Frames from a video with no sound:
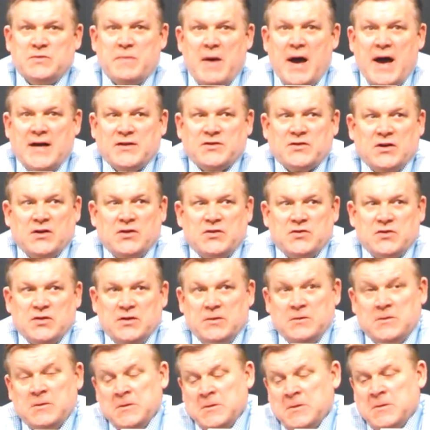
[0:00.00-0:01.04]
baskets,
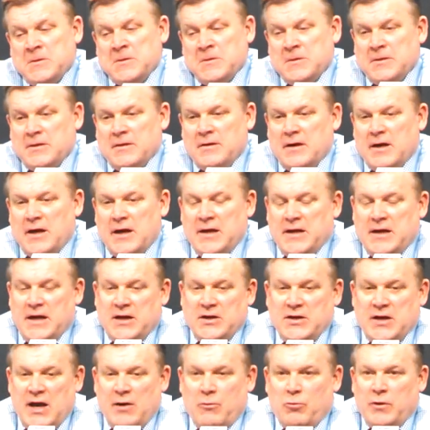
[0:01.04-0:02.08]
and
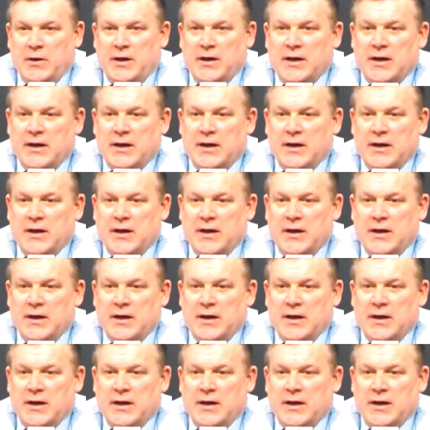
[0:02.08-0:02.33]
yet